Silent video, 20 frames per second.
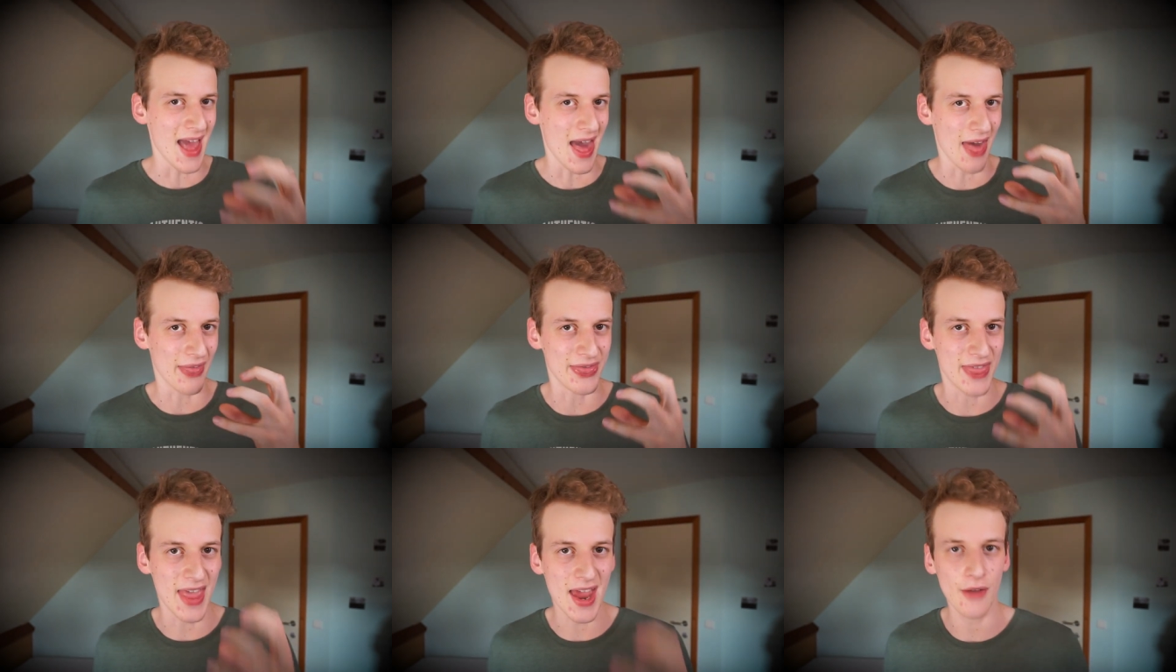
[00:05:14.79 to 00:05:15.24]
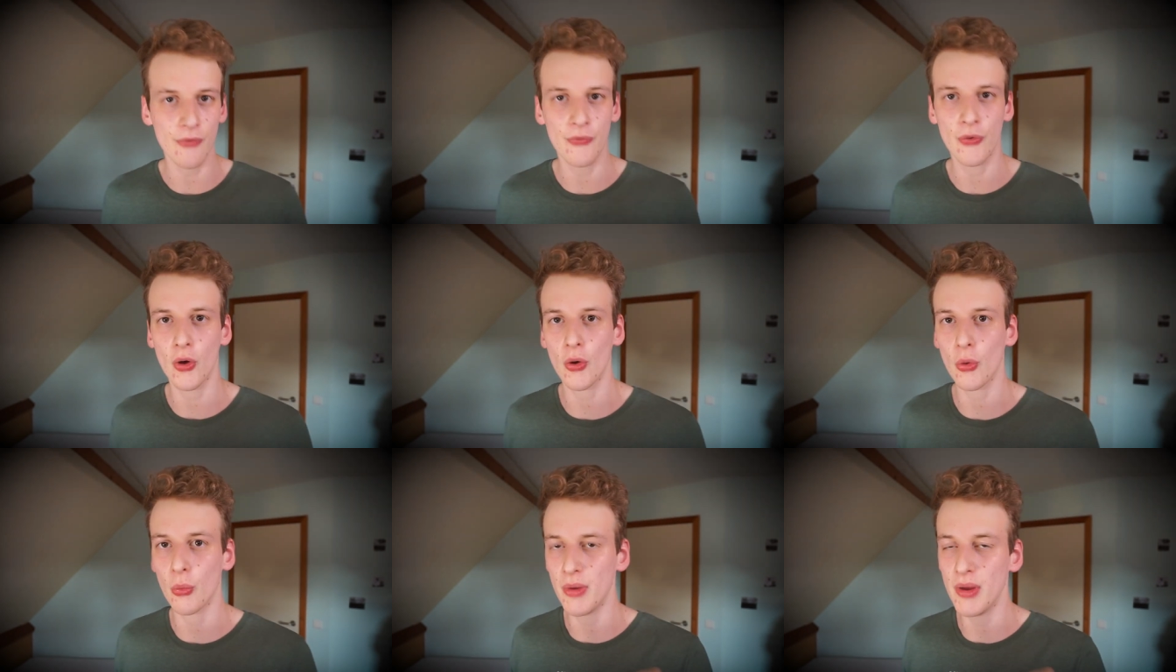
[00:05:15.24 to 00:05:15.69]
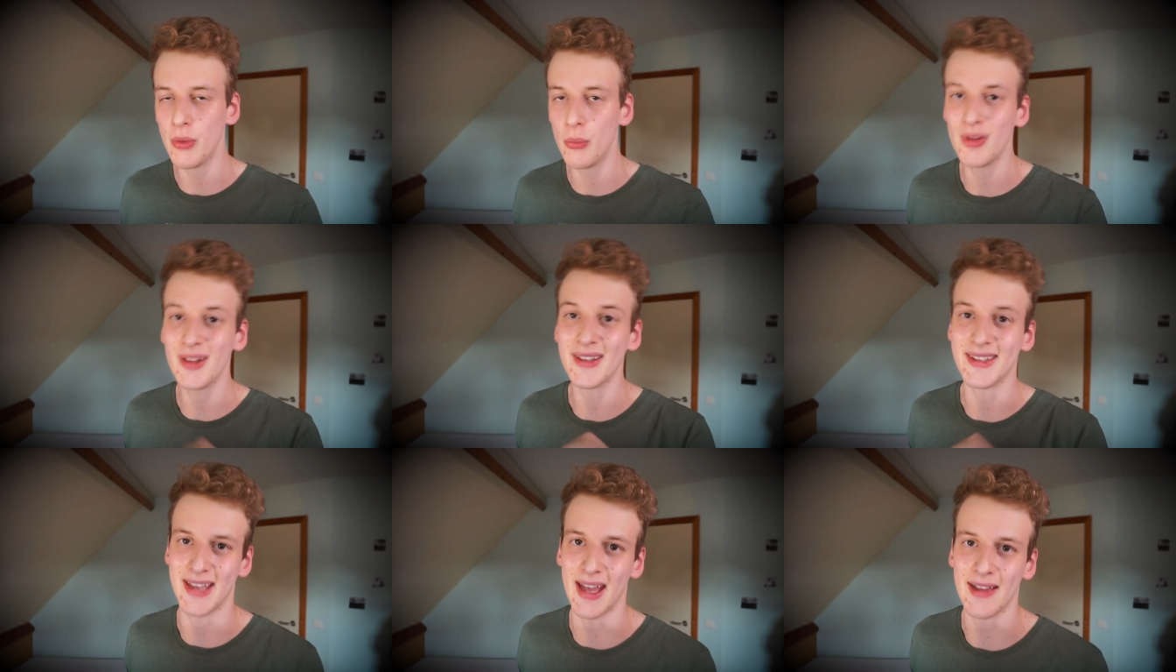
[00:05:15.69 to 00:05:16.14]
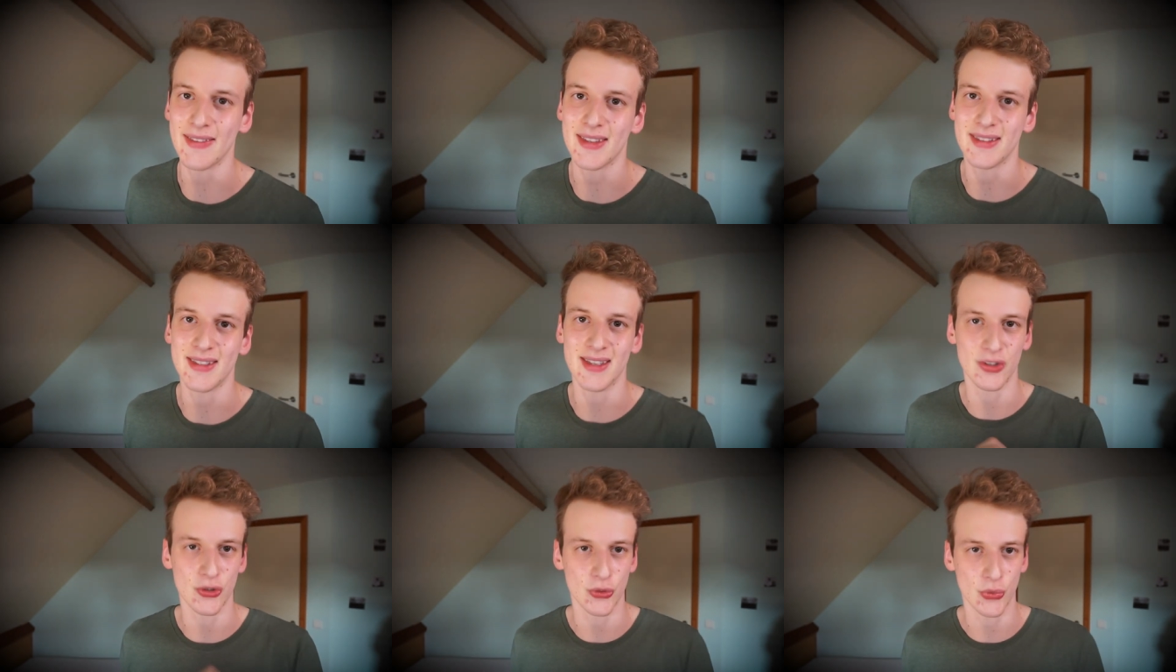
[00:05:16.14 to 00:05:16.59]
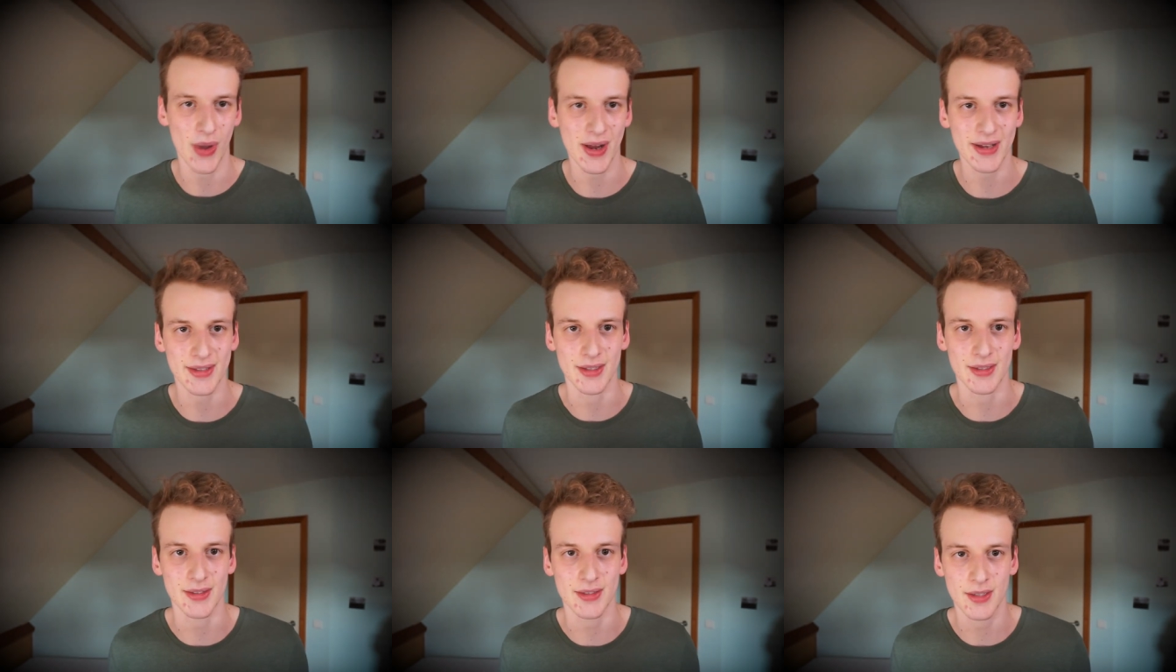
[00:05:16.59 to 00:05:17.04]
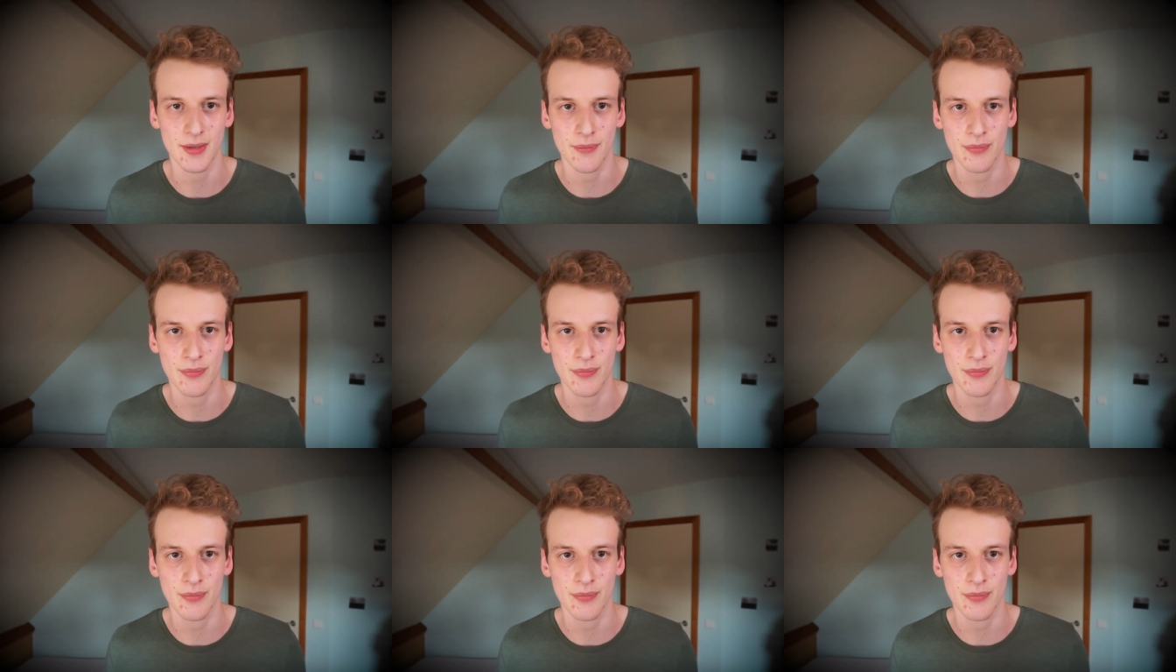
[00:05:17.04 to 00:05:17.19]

and therefore we will get distracted.